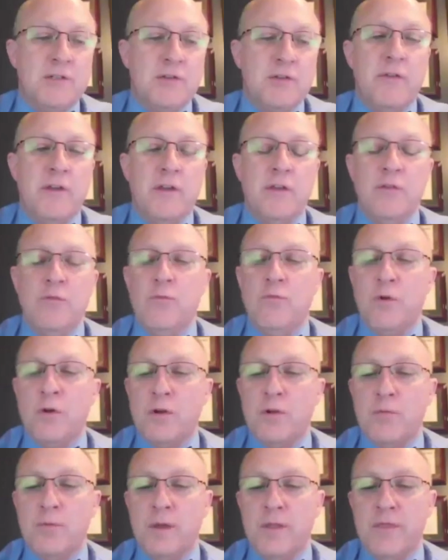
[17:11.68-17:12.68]
sure that you
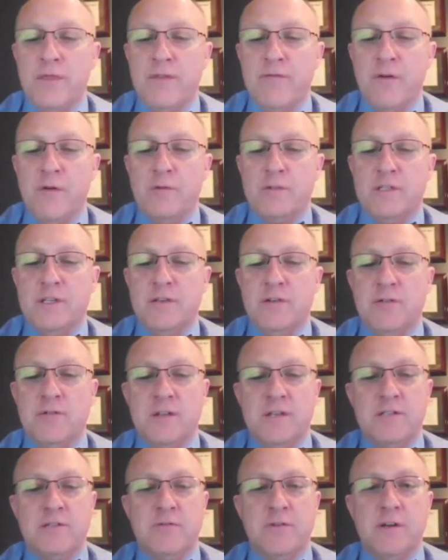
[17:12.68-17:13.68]
work with the folks in your
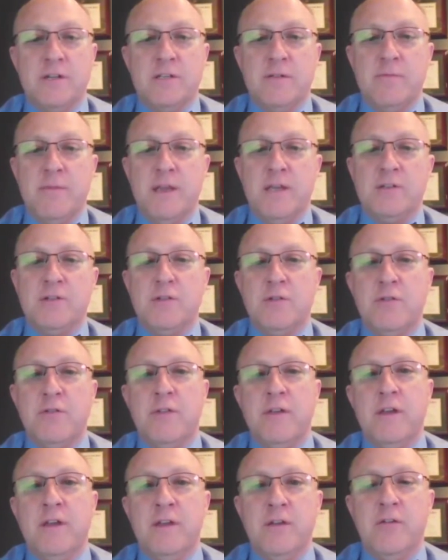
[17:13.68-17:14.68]
district to make sure
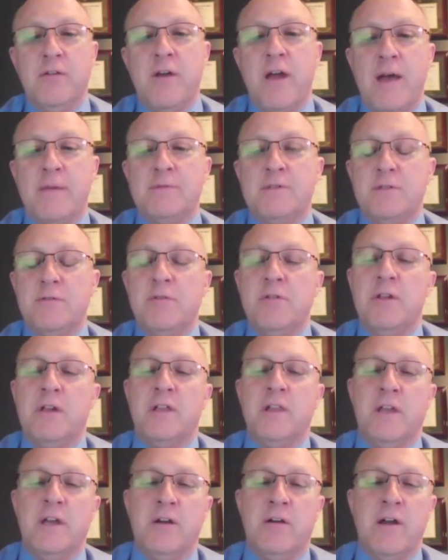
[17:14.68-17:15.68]
that you're absolutely
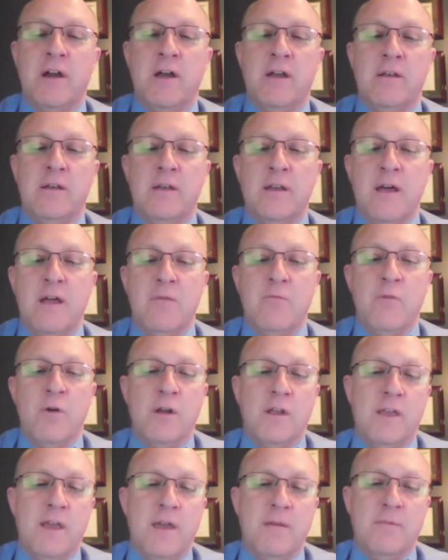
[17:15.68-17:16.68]
clear on
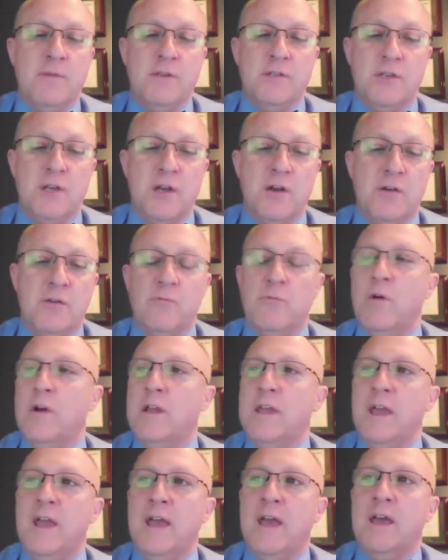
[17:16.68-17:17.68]
what can be shared and what
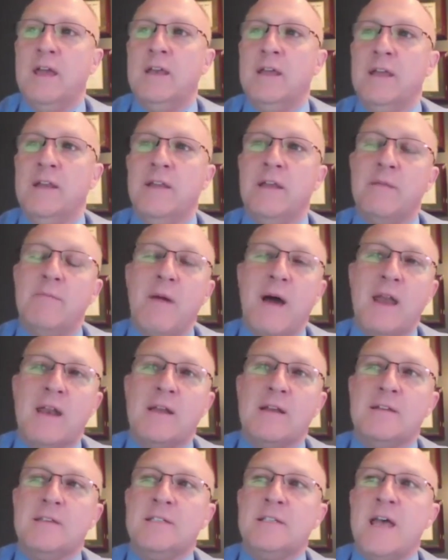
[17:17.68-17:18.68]
can't. And like
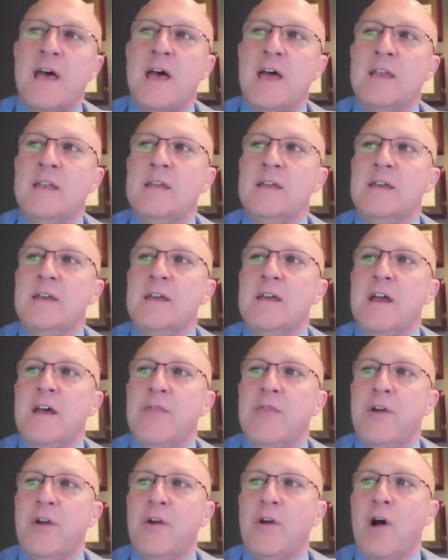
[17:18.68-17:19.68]
Monica said,
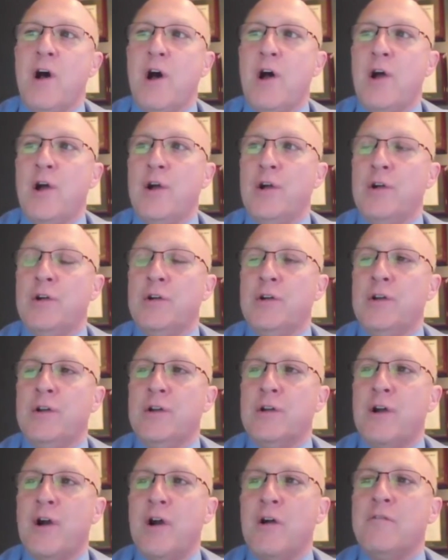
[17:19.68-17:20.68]
there are
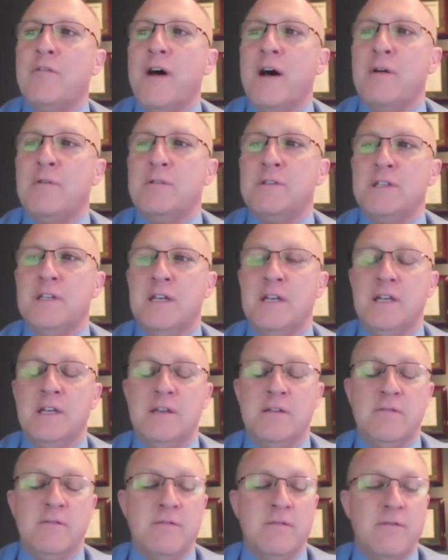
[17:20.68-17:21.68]
carve outs
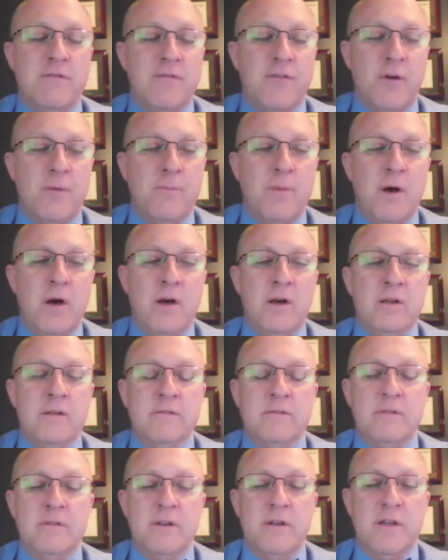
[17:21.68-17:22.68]
in FERPA
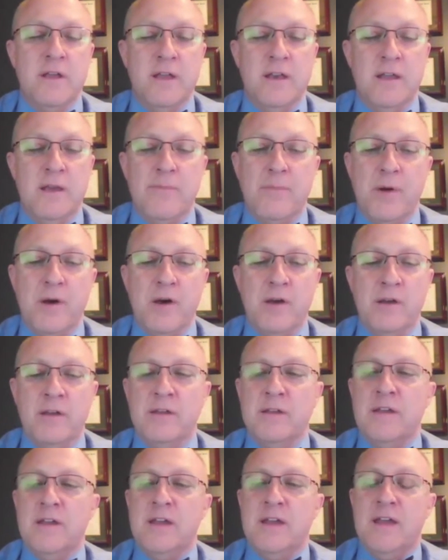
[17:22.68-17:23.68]
and HIPAA and
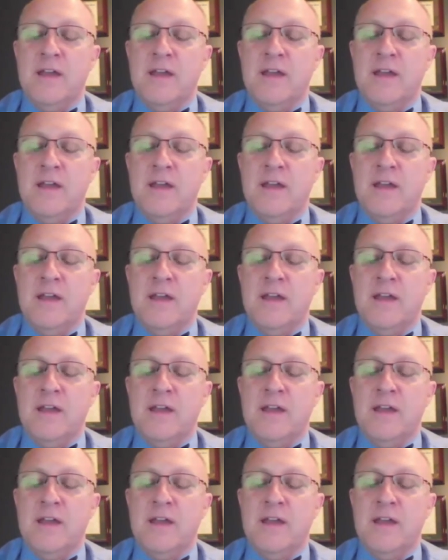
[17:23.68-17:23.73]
